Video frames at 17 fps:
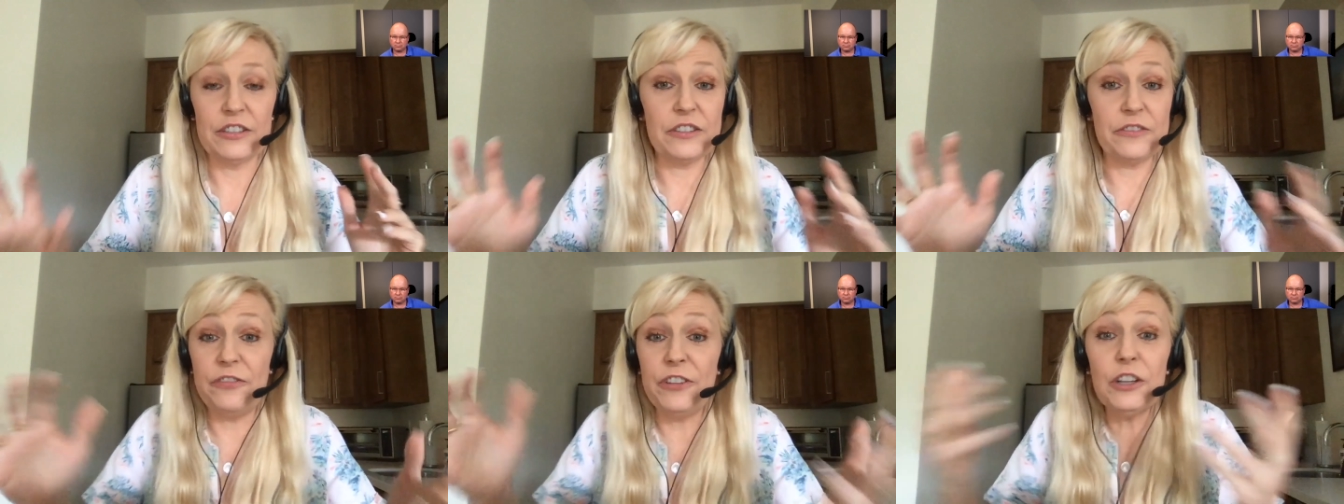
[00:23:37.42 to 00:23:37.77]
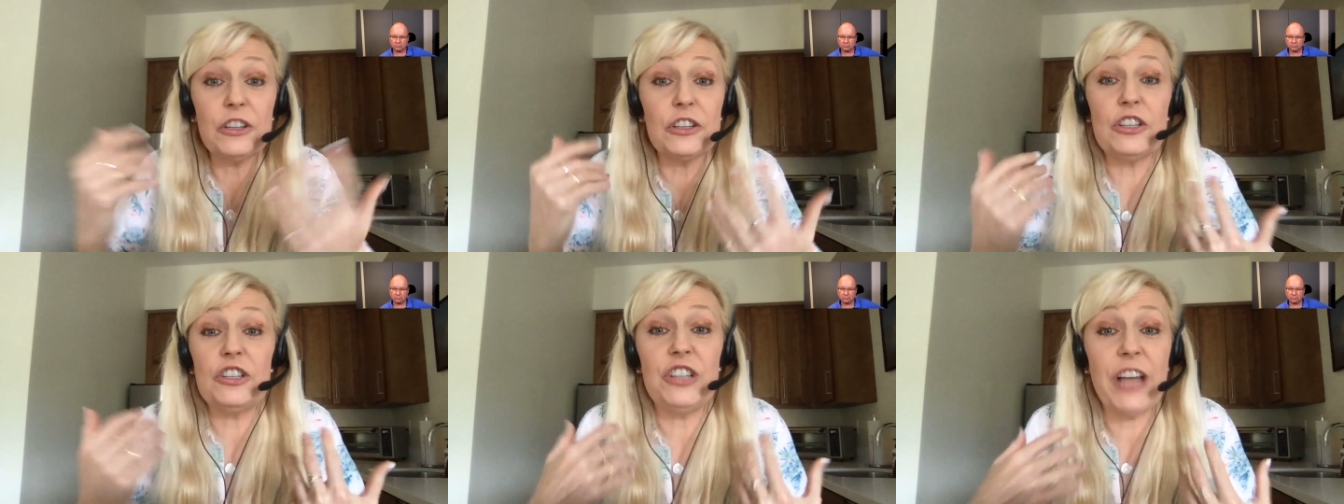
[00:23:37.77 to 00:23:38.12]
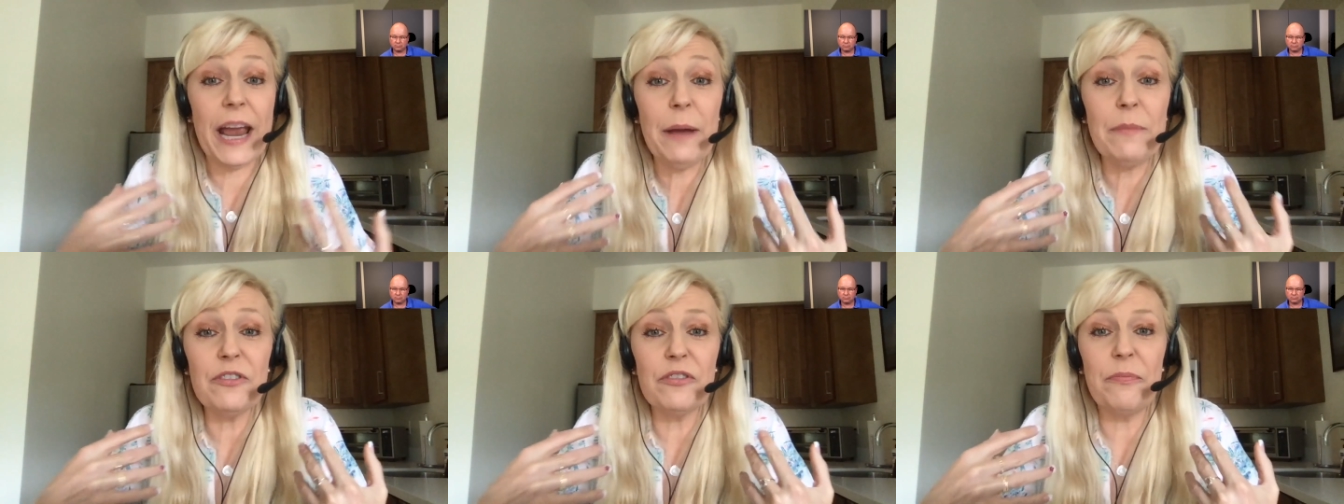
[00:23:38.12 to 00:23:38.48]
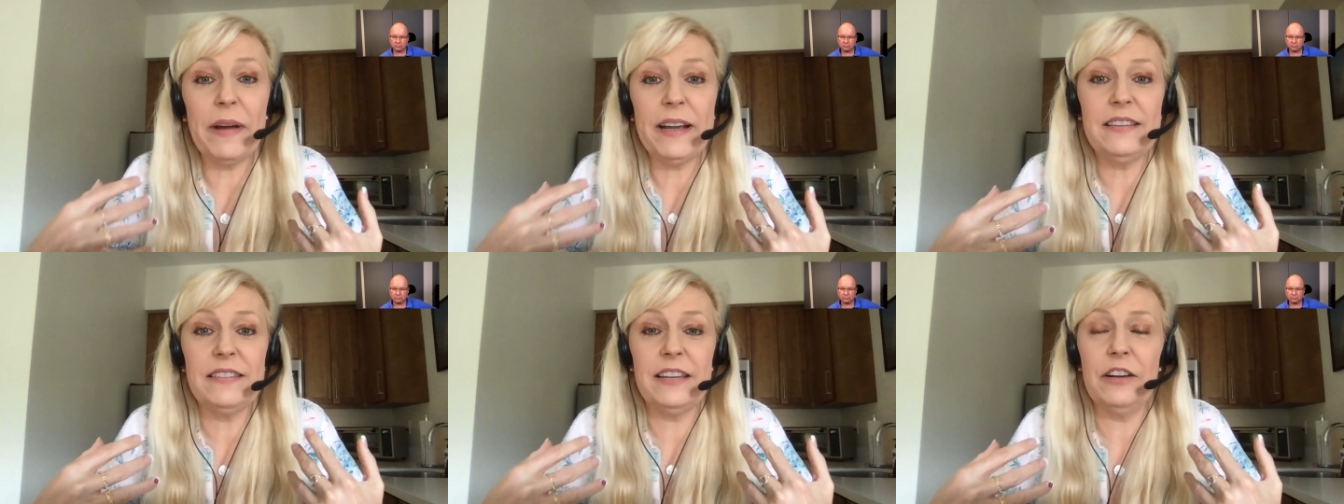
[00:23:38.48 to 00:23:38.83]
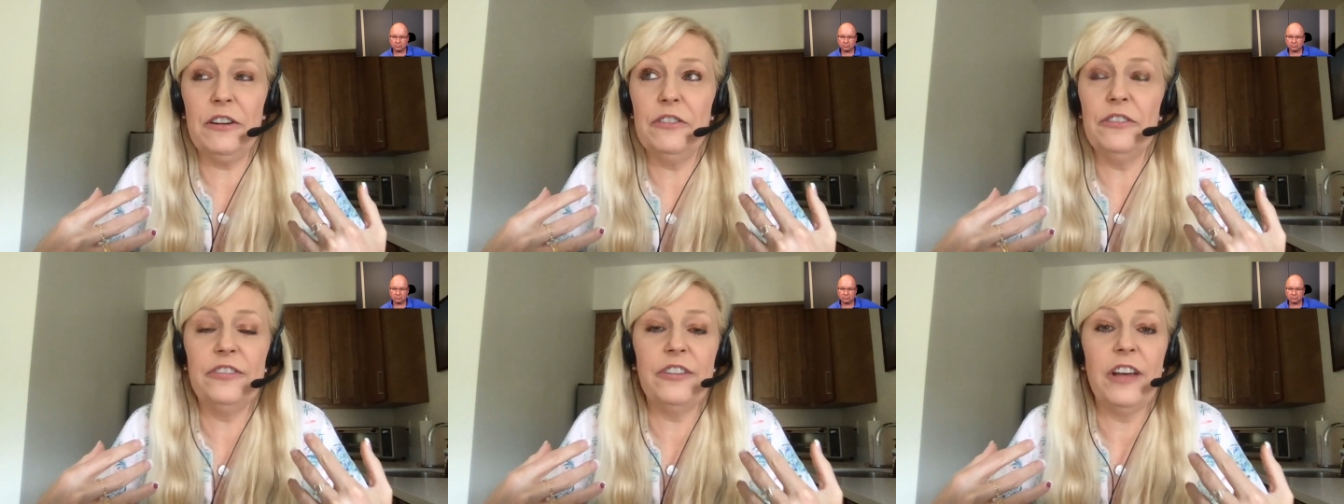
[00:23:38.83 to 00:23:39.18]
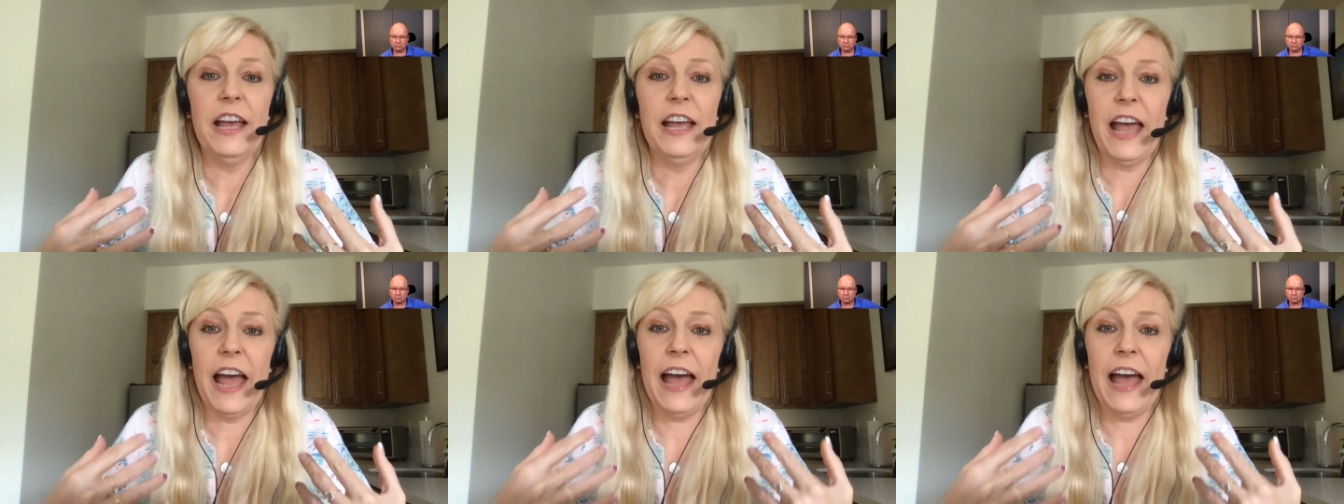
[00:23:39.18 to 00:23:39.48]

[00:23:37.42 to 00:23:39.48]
just feel ashamed of myself.